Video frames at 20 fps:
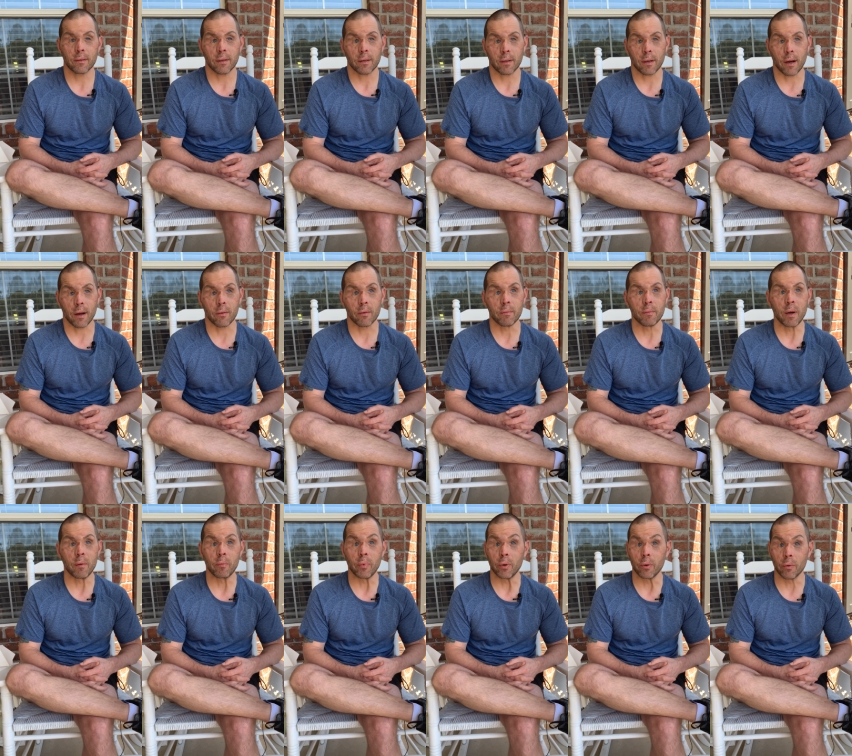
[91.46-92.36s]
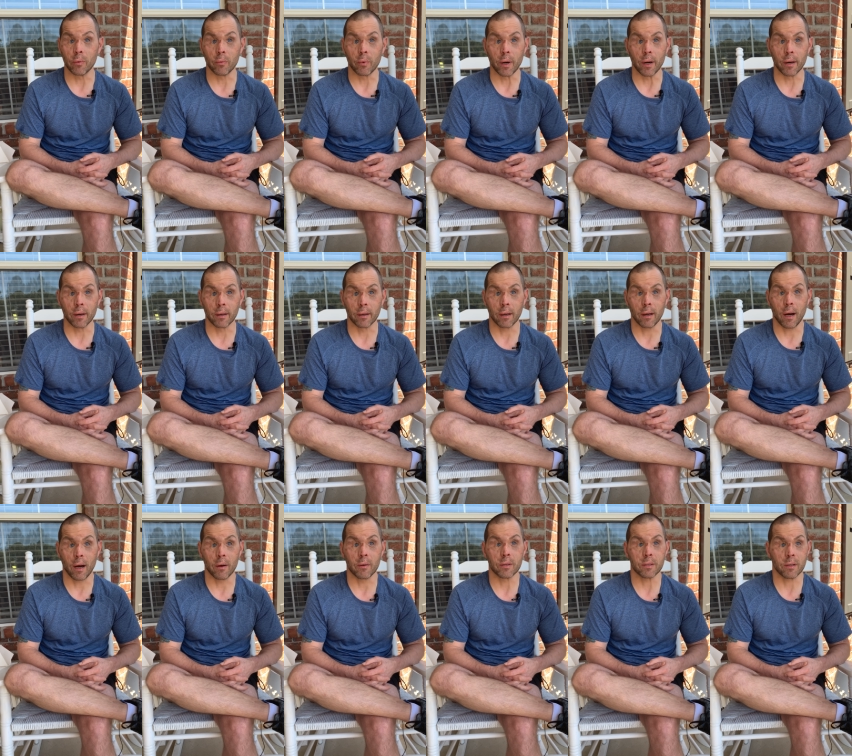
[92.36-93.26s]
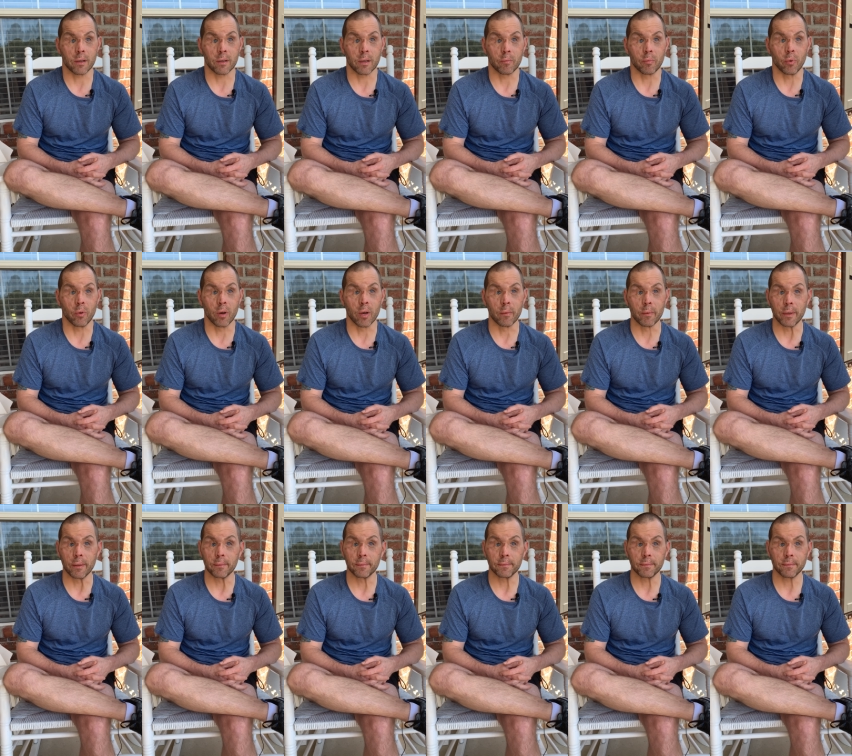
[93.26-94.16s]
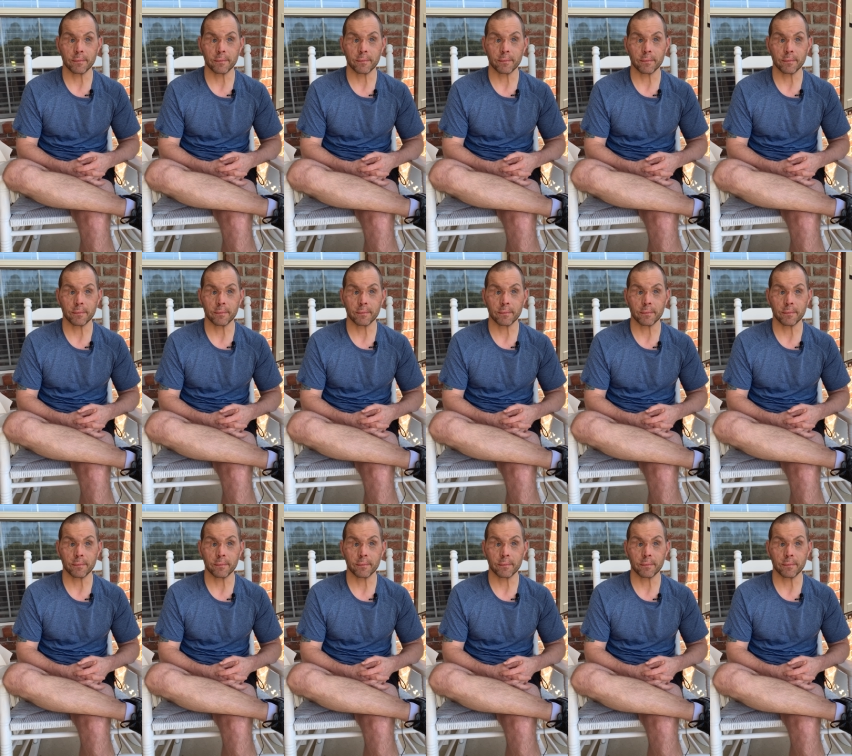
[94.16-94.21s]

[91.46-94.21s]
I remember when I was on deployment